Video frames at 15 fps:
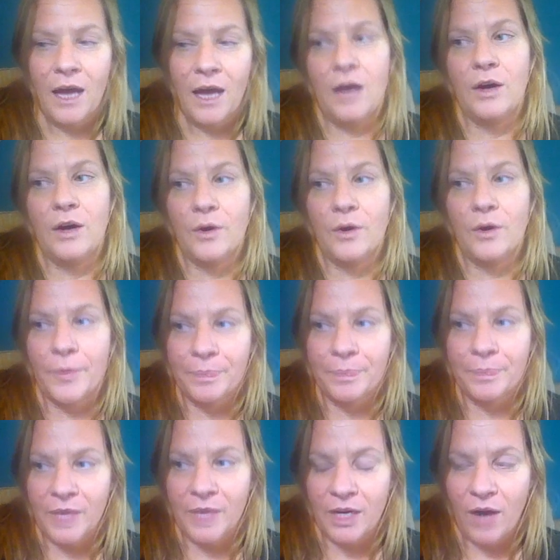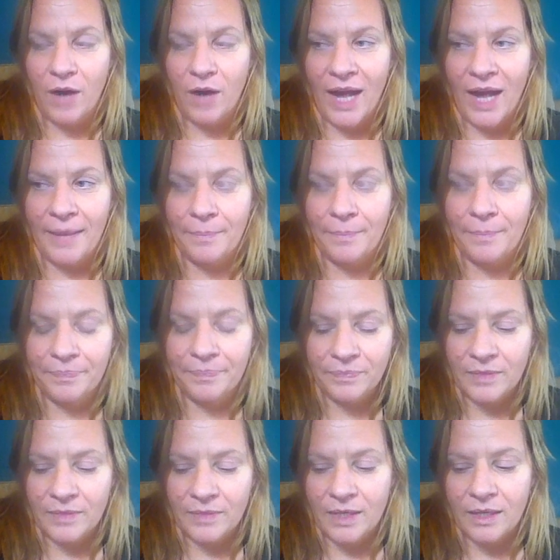oh, you know, I'm